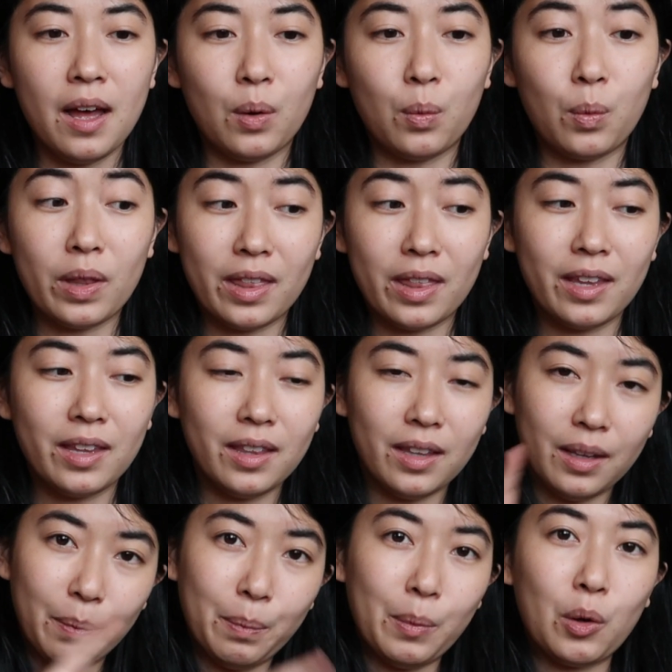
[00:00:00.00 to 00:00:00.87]

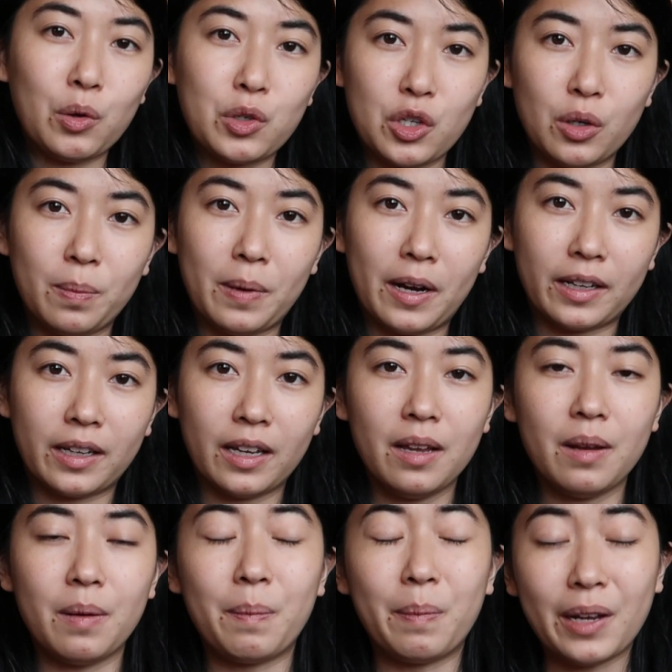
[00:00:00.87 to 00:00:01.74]
within the Mojo
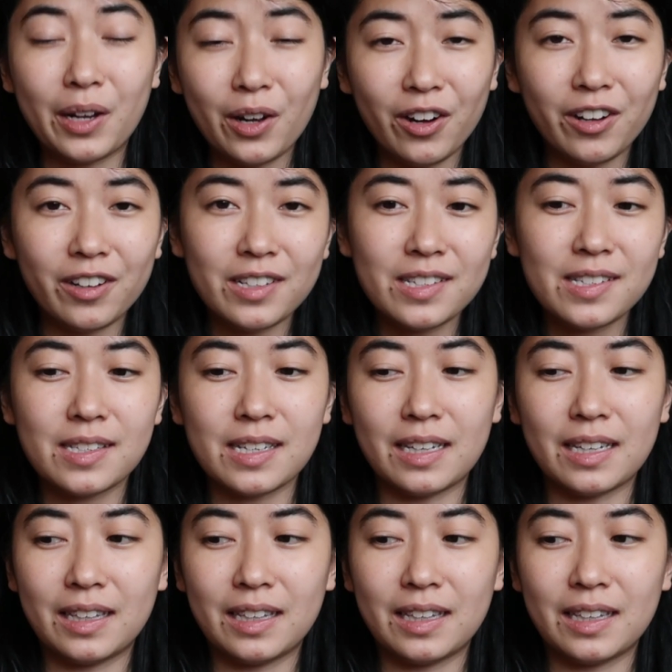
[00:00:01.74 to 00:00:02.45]
bucket, because